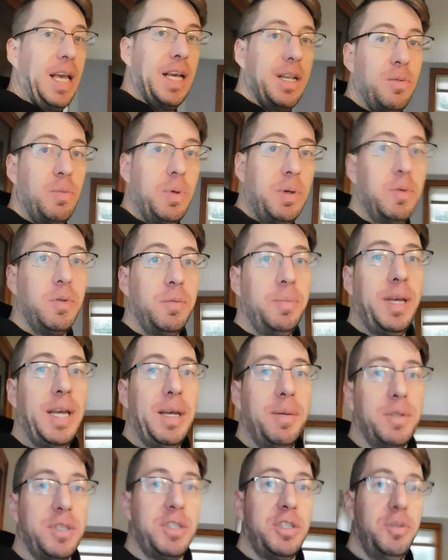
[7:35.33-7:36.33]
and we will be
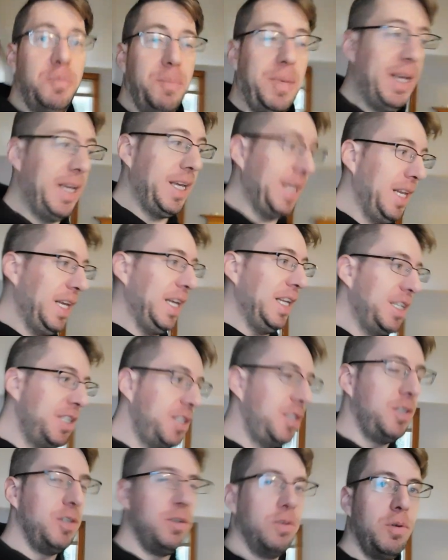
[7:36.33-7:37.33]
able to make it
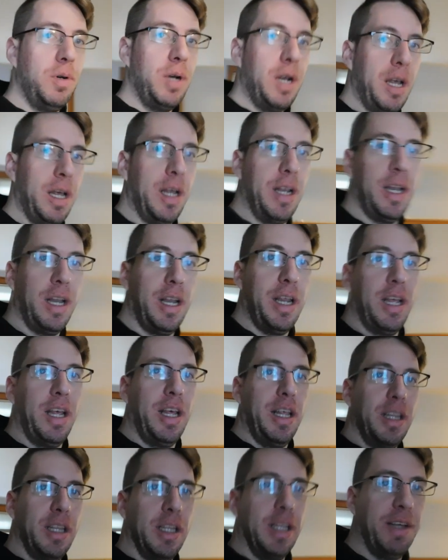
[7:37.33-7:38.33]
into
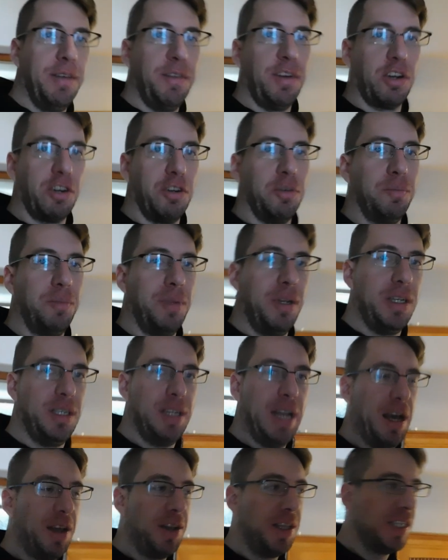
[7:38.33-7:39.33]
the living room.
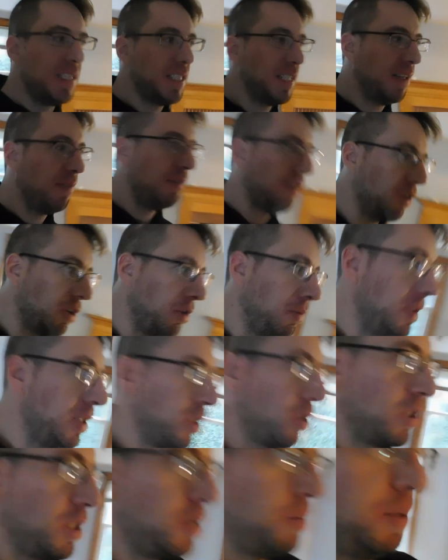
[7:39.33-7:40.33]
Now this living room
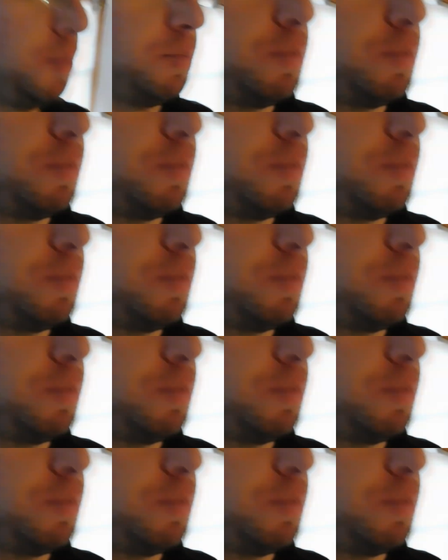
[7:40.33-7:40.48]
is going to be